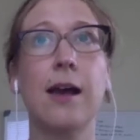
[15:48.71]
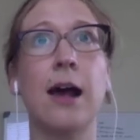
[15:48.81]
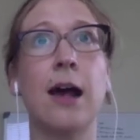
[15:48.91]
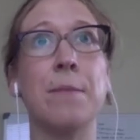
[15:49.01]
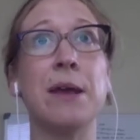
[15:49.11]

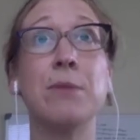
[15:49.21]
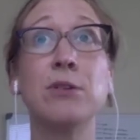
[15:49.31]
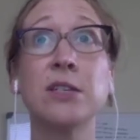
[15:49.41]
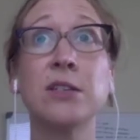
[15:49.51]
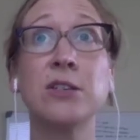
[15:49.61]
And
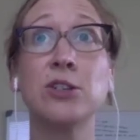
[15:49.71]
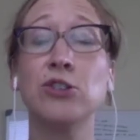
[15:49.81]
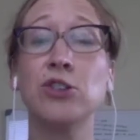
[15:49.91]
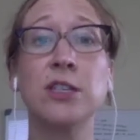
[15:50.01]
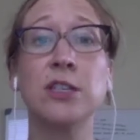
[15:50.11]
most
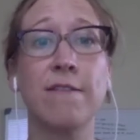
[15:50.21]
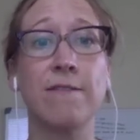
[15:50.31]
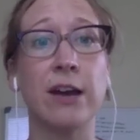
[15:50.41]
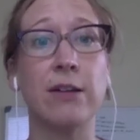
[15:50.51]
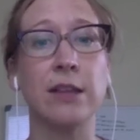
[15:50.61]
institutions have
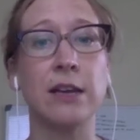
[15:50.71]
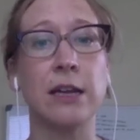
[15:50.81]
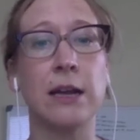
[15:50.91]
found that